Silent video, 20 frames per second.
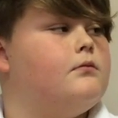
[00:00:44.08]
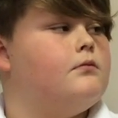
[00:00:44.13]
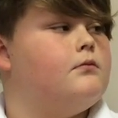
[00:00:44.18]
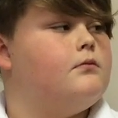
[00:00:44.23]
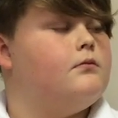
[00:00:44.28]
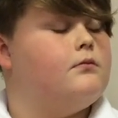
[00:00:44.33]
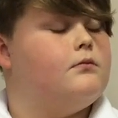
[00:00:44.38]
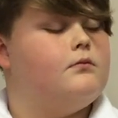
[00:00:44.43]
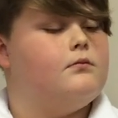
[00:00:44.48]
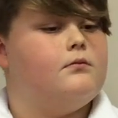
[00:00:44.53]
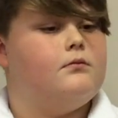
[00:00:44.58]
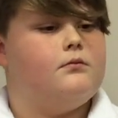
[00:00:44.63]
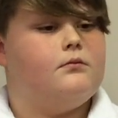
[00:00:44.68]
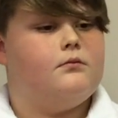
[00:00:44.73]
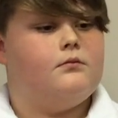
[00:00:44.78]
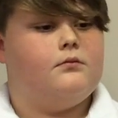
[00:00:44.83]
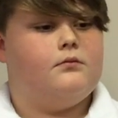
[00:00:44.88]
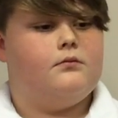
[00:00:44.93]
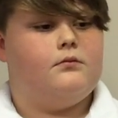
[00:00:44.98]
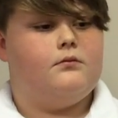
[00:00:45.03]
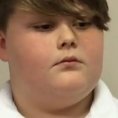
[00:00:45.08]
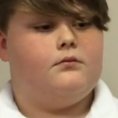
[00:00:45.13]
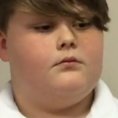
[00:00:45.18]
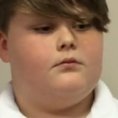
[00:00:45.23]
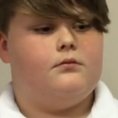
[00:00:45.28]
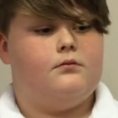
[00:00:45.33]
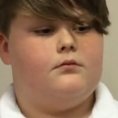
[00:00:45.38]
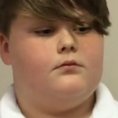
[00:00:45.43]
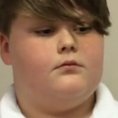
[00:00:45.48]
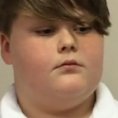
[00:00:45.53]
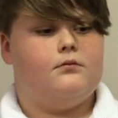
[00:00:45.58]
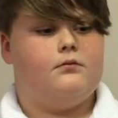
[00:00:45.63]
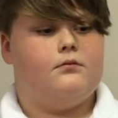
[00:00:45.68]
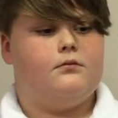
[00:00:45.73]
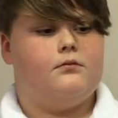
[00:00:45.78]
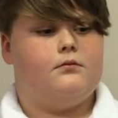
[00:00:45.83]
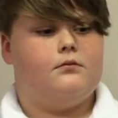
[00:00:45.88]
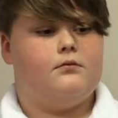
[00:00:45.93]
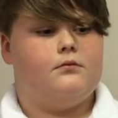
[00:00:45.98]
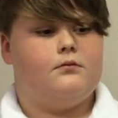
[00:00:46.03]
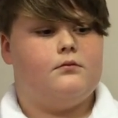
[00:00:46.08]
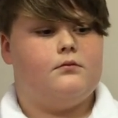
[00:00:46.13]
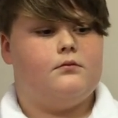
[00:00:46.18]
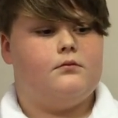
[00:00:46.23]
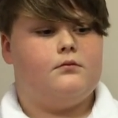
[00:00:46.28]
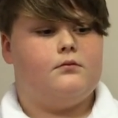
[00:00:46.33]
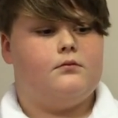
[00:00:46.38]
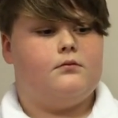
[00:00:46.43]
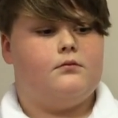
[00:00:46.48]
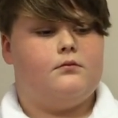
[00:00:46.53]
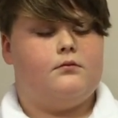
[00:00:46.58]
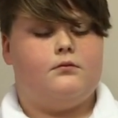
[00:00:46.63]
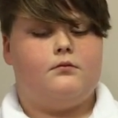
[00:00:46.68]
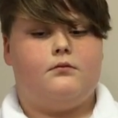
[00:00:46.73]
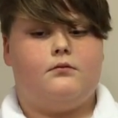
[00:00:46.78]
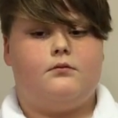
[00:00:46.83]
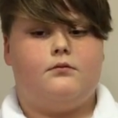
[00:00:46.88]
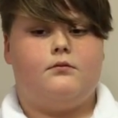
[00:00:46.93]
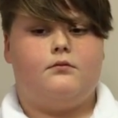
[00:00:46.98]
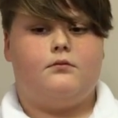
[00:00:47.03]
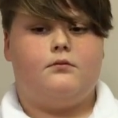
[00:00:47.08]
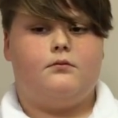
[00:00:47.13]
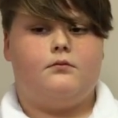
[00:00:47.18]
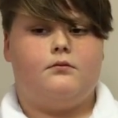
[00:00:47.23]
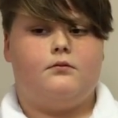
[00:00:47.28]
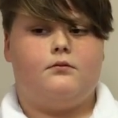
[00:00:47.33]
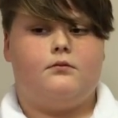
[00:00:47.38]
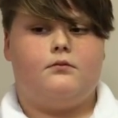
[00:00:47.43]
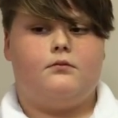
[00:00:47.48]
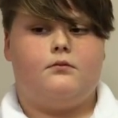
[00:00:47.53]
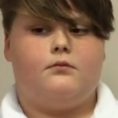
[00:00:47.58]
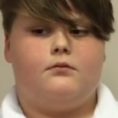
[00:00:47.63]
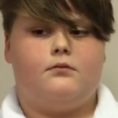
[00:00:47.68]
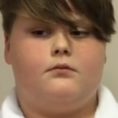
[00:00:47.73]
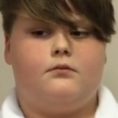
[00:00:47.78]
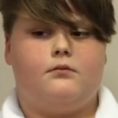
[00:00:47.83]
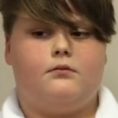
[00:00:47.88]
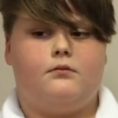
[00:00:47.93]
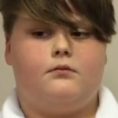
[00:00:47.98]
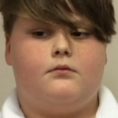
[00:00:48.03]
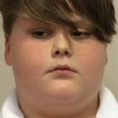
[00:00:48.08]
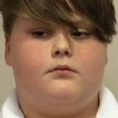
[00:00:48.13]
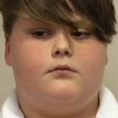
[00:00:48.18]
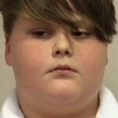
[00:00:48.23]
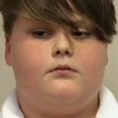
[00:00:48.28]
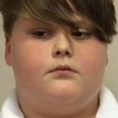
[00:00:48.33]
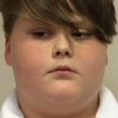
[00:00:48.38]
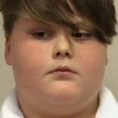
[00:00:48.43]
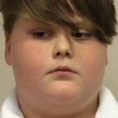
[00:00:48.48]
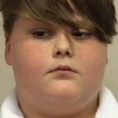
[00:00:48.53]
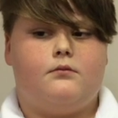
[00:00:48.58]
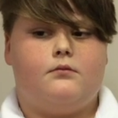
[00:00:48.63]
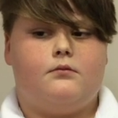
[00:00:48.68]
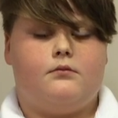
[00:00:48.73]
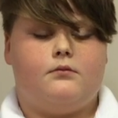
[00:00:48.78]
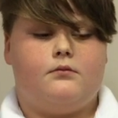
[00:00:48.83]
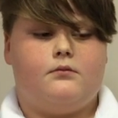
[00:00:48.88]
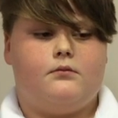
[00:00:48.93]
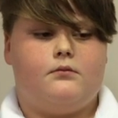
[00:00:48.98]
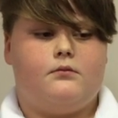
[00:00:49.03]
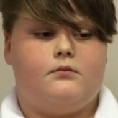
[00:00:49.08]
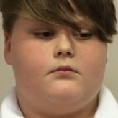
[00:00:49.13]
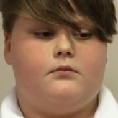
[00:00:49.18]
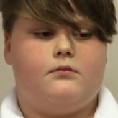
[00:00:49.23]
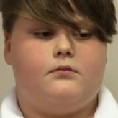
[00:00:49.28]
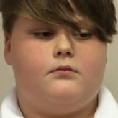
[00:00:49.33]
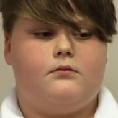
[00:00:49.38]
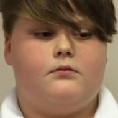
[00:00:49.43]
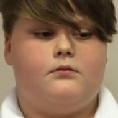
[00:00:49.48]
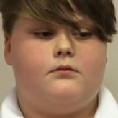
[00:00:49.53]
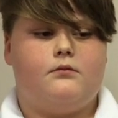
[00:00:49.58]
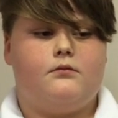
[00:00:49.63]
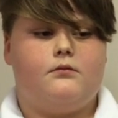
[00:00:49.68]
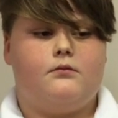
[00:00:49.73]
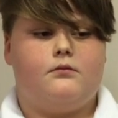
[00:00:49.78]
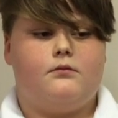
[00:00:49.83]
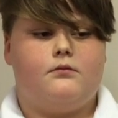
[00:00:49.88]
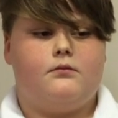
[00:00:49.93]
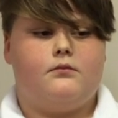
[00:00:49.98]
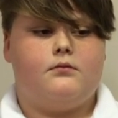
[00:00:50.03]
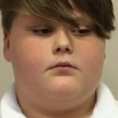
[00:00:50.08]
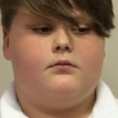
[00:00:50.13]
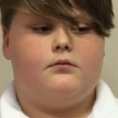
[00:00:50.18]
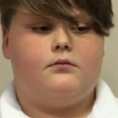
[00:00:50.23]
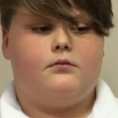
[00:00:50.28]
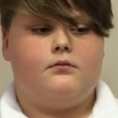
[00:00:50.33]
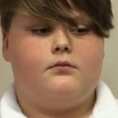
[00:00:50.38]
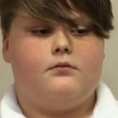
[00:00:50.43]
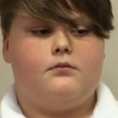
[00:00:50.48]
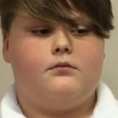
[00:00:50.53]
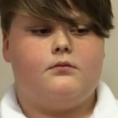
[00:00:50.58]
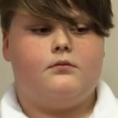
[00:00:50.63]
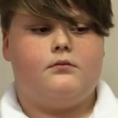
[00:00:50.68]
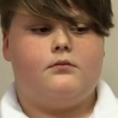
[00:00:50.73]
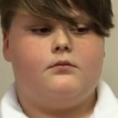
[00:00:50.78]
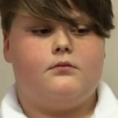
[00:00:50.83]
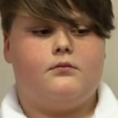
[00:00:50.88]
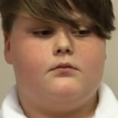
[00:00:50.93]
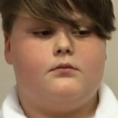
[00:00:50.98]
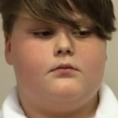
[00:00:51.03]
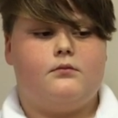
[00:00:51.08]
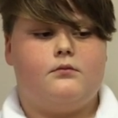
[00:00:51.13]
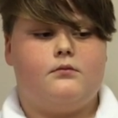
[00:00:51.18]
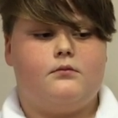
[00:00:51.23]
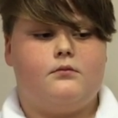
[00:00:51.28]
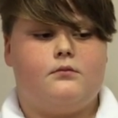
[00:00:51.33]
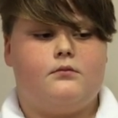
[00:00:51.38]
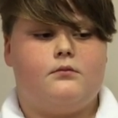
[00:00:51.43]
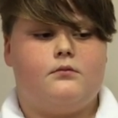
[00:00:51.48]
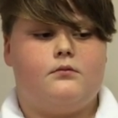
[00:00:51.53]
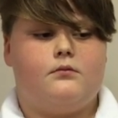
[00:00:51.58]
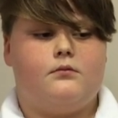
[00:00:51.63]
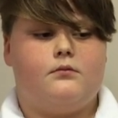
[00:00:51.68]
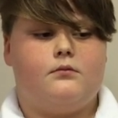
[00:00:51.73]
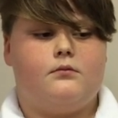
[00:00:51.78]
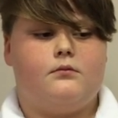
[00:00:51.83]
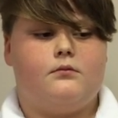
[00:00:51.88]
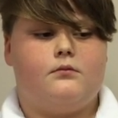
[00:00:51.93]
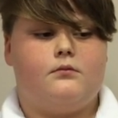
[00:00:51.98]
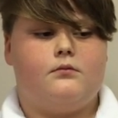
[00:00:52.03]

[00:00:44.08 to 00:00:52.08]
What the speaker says: (silent)